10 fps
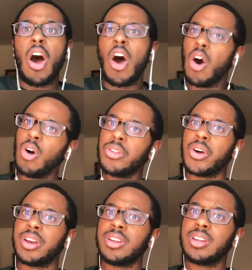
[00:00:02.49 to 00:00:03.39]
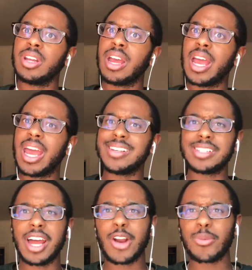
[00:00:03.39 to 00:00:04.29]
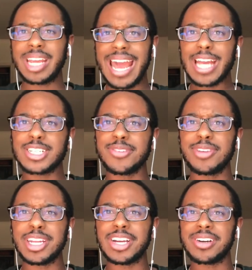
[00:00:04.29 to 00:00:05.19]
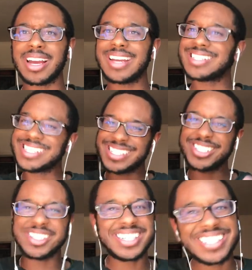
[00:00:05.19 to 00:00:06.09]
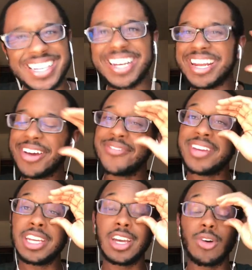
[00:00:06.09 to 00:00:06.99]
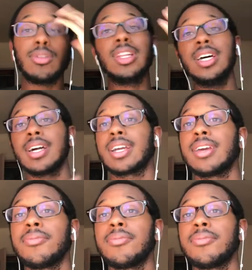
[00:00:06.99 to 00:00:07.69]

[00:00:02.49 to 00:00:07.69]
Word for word: Hold on. It's not a reaction video, guys. This is just a sit down video. Look,